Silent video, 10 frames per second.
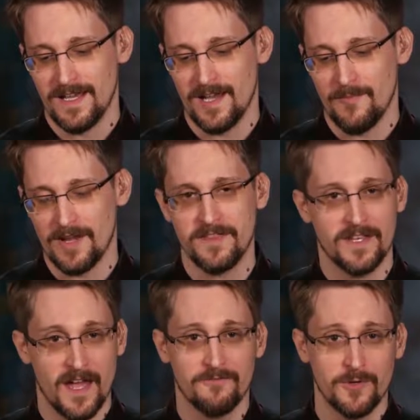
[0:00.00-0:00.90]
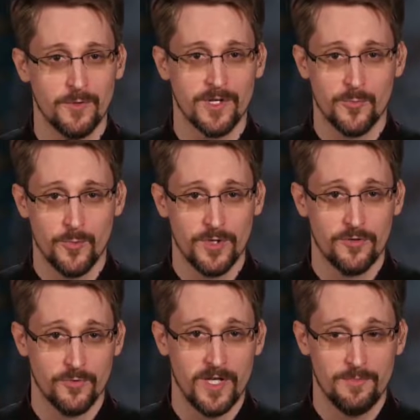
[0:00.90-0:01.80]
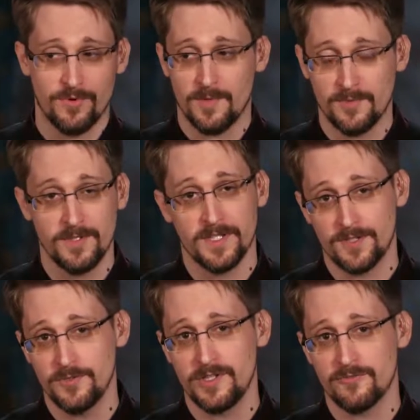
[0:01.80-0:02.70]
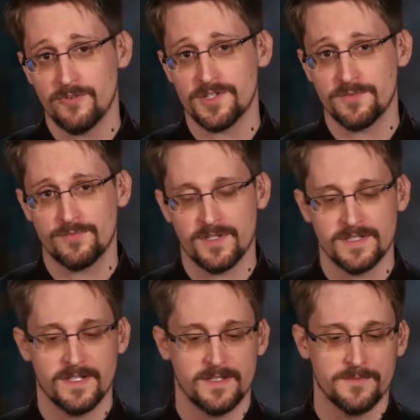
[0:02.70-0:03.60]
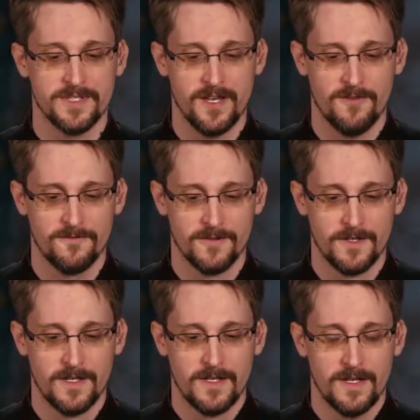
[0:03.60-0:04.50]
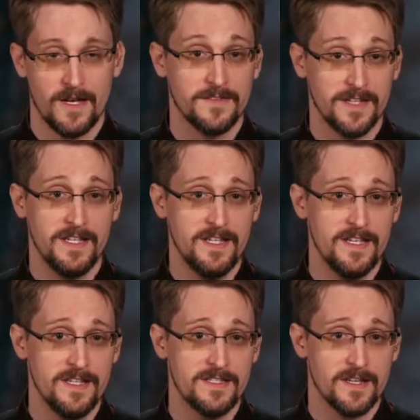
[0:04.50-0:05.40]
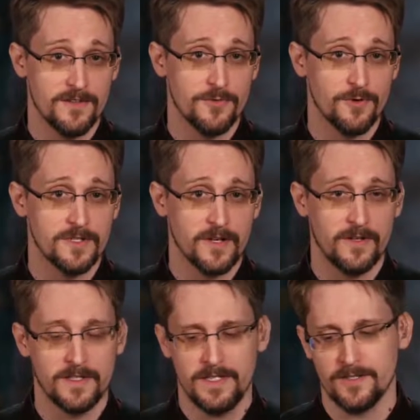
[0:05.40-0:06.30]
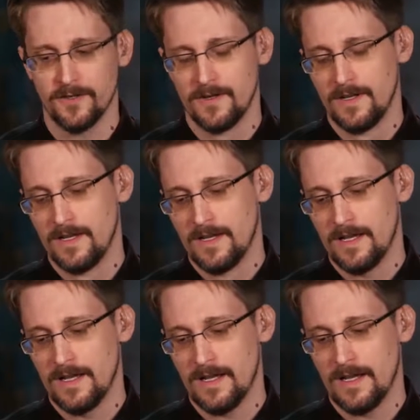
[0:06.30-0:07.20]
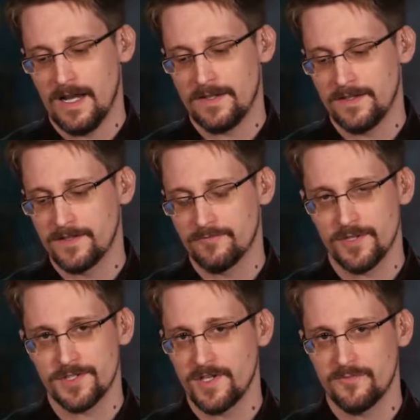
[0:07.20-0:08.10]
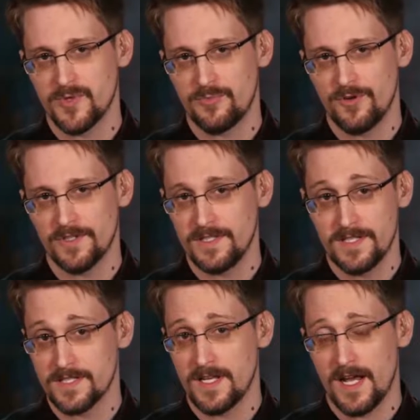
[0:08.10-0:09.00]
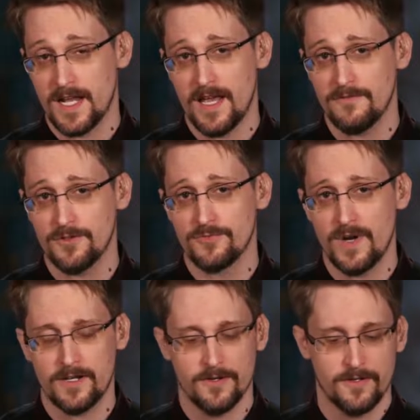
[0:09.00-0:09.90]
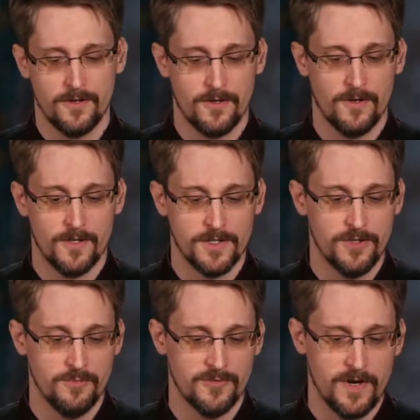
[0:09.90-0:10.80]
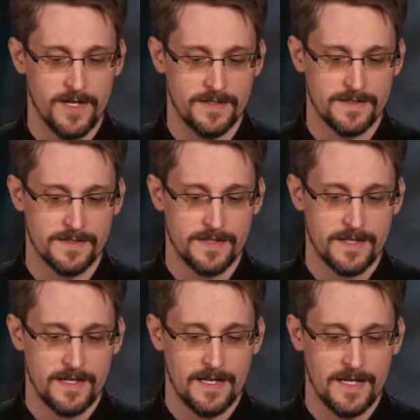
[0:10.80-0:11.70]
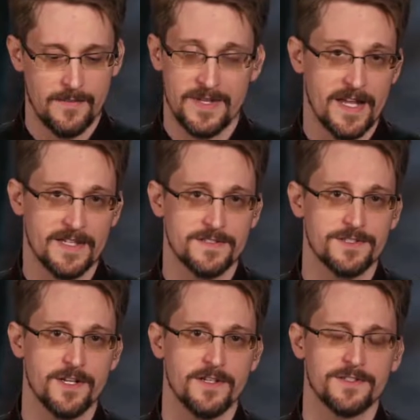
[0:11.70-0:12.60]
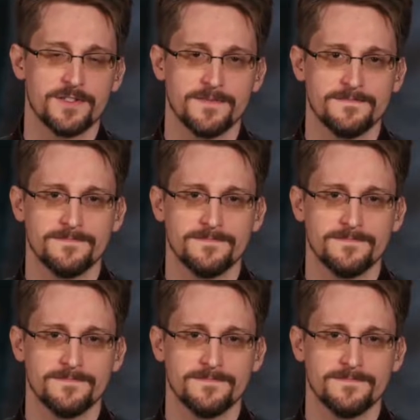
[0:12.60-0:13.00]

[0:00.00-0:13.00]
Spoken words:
I think everyone would agree, probably including the Russian president himself, that he is an authoritarian leader. I think the Russian government broadly does not have a good record on human rights, and that hasn't changed.